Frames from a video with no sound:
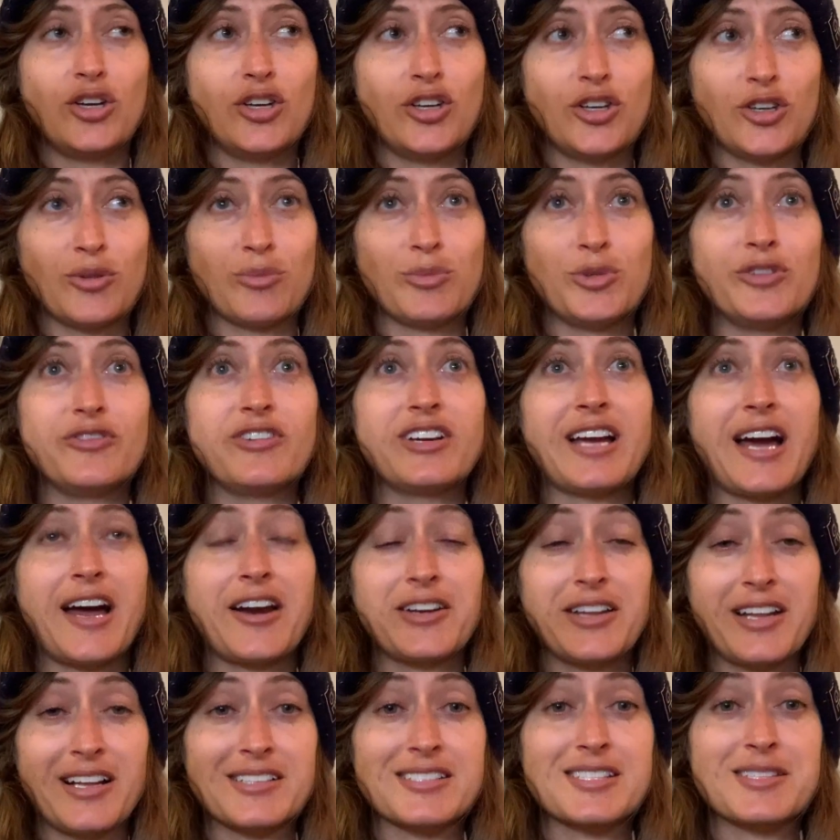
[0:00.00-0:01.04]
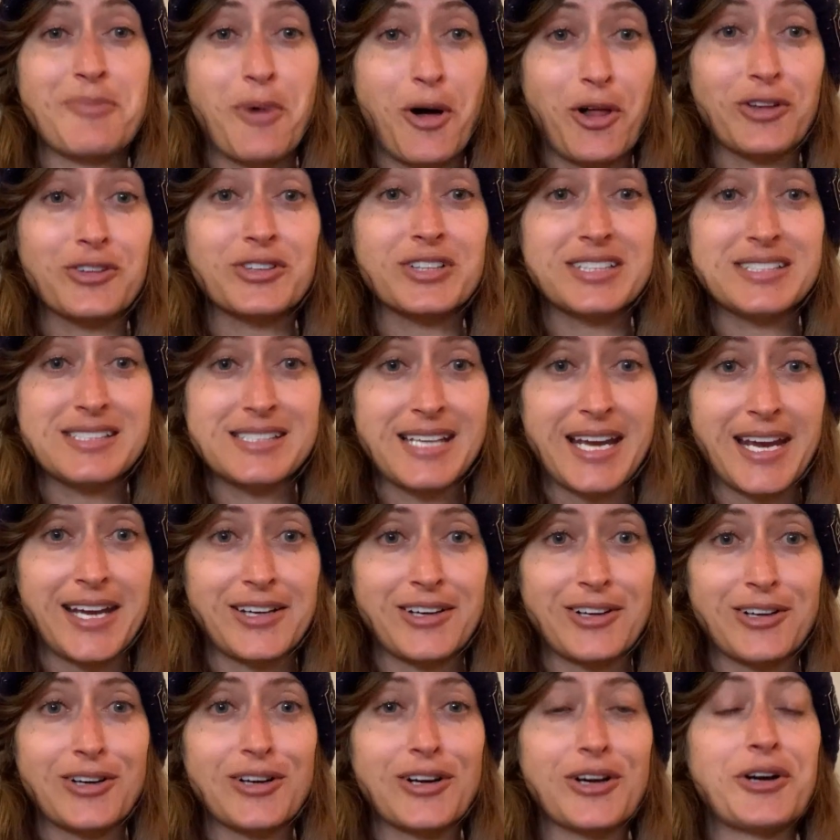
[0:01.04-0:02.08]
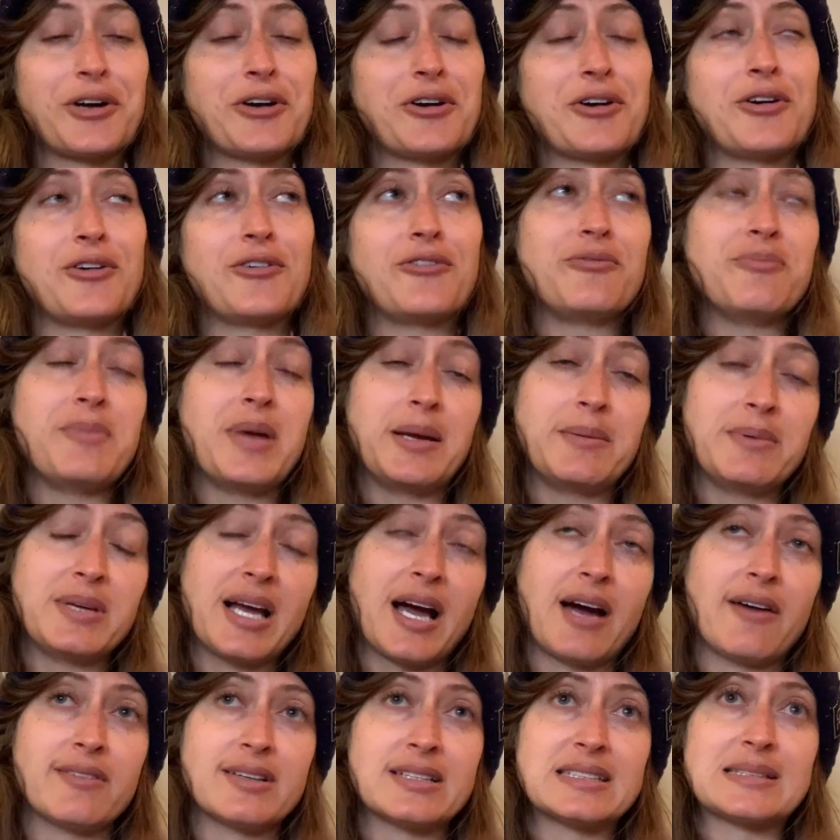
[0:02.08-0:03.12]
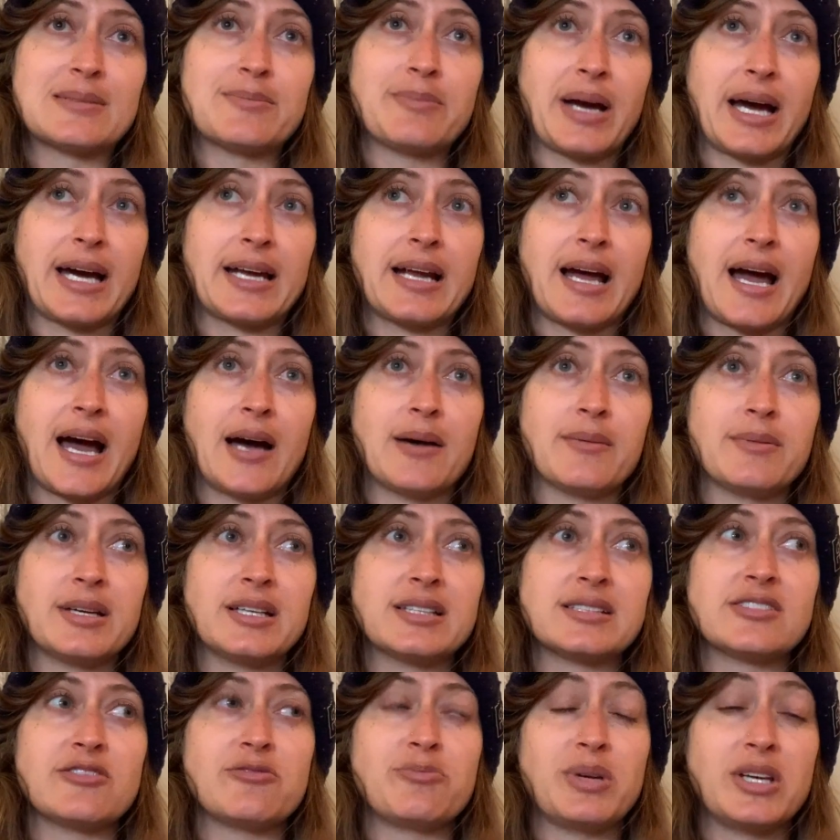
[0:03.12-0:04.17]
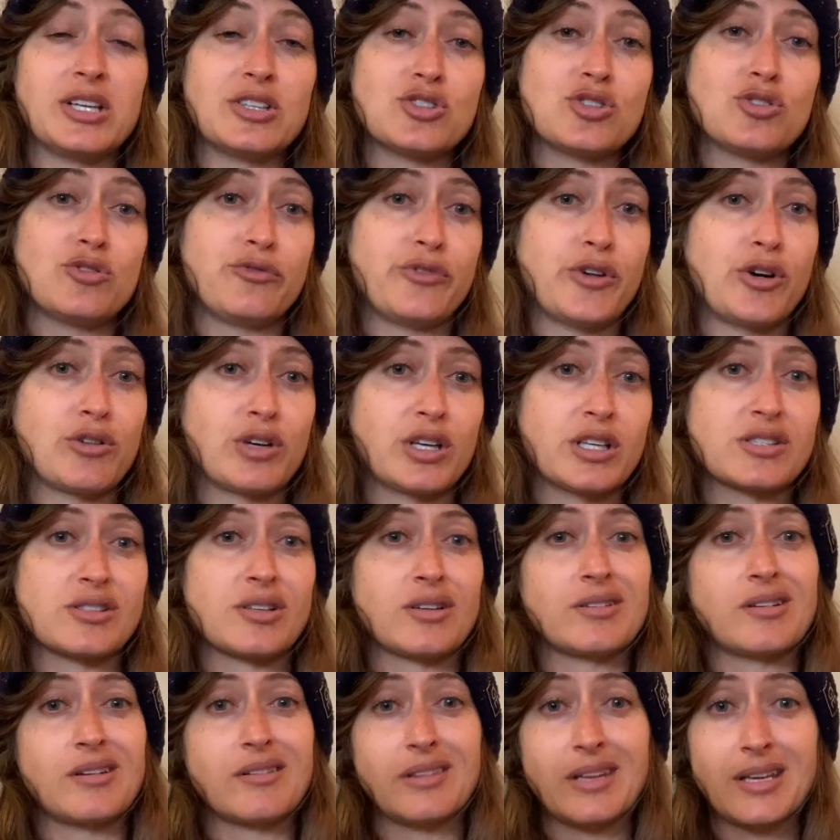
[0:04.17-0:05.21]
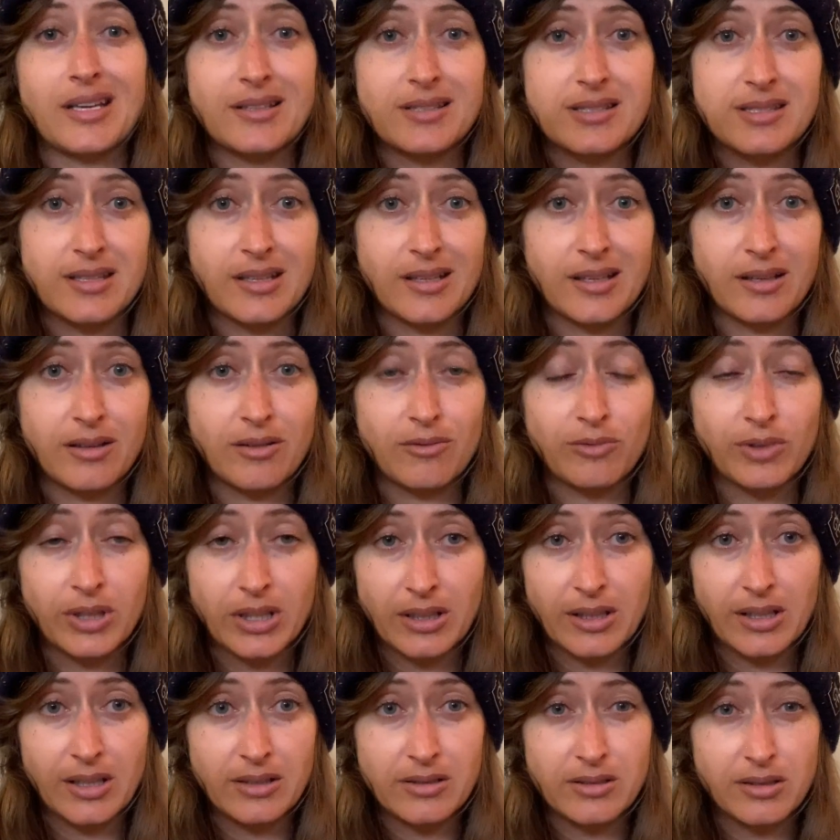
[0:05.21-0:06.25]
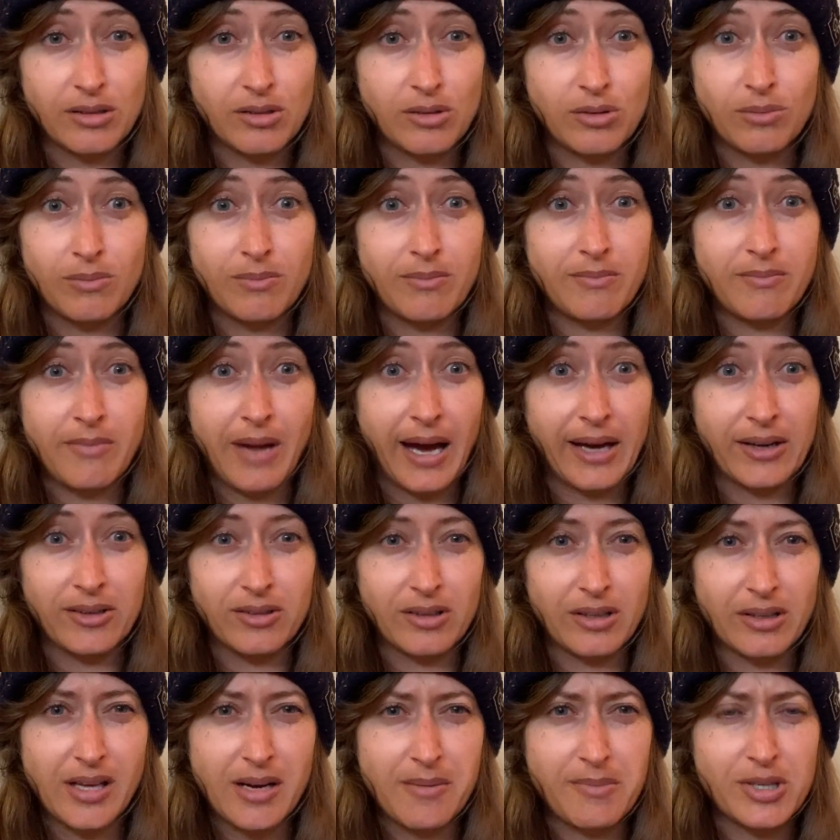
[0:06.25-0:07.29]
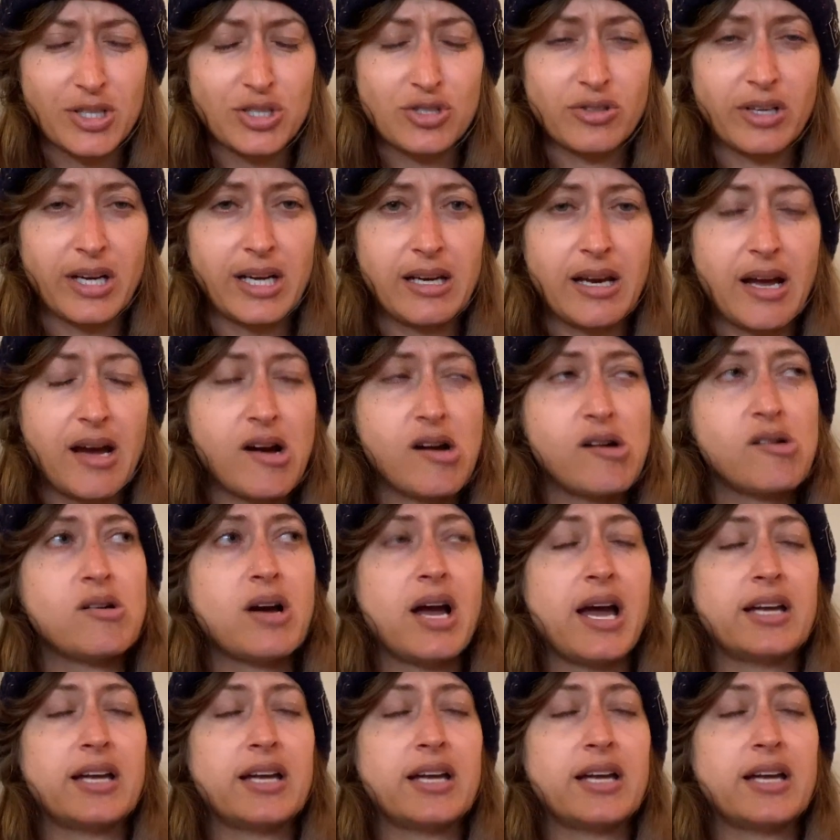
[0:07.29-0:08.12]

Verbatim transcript: you're moving out of that smaller container of maybe having some bad habits, of being too focused on the things that really don't matter all that much right now.